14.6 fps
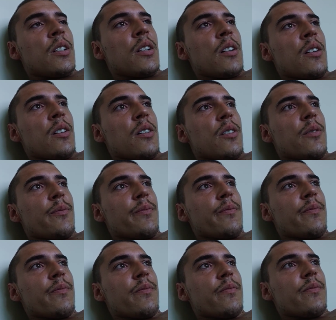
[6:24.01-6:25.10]
um
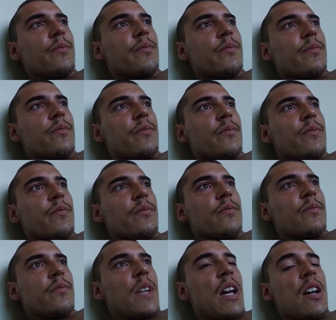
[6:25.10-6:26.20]

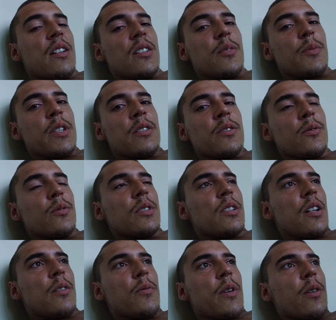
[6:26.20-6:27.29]
had committed
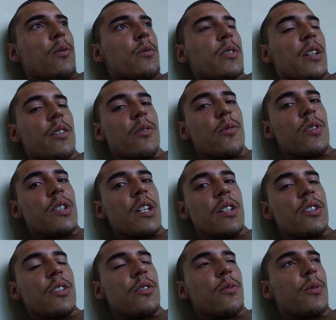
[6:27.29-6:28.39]
suicide, whether it was like through
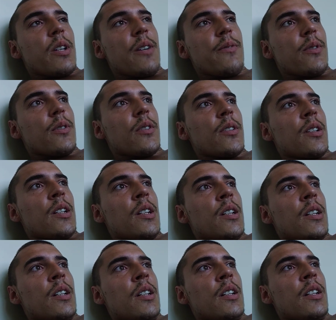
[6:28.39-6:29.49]
addiction or whatever.
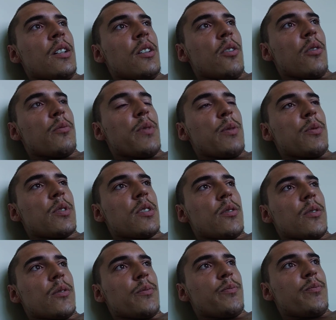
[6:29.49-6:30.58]
The people
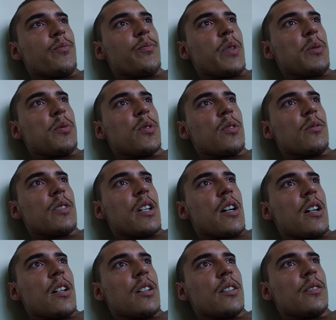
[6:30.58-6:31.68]
still
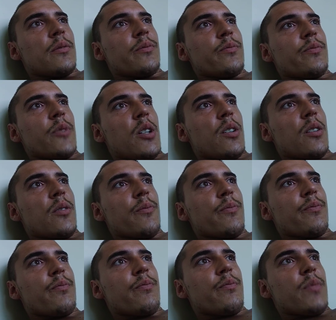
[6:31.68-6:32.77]
die
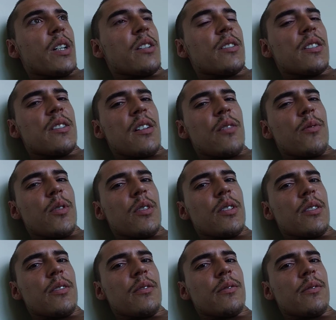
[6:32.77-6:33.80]
because it's not really